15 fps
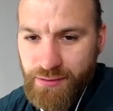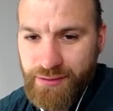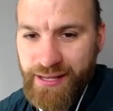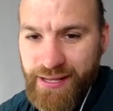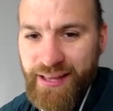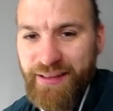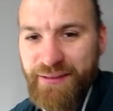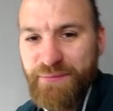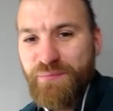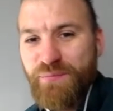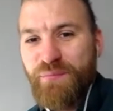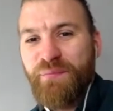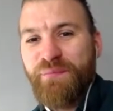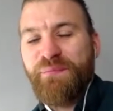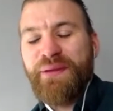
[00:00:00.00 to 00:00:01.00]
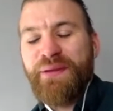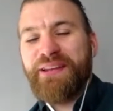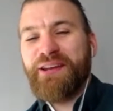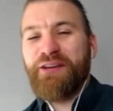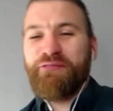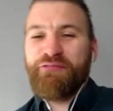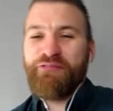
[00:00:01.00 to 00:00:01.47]
Yeah. Yeah. Big
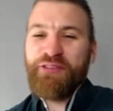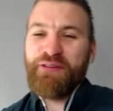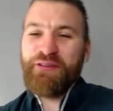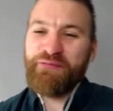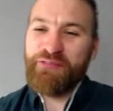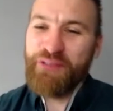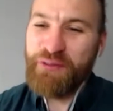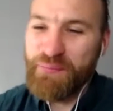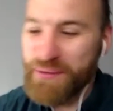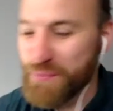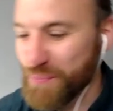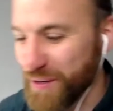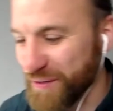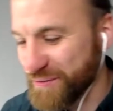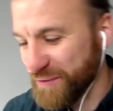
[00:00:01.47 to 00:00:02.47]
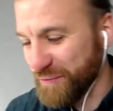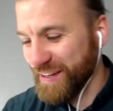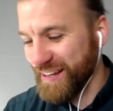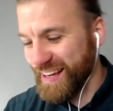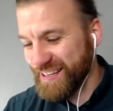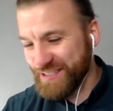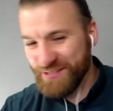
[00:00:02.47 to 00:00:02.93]
love for the midwives.
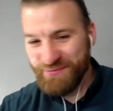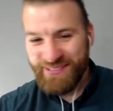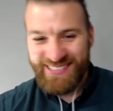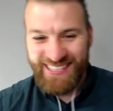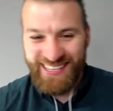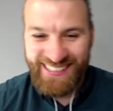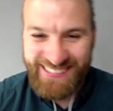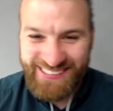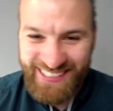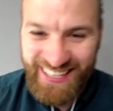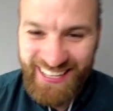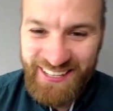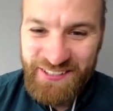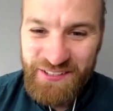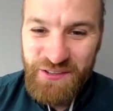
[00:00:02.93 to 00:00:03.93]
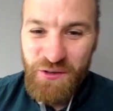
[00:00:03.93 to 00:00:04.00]
Yeah. It has to be said. Yeah.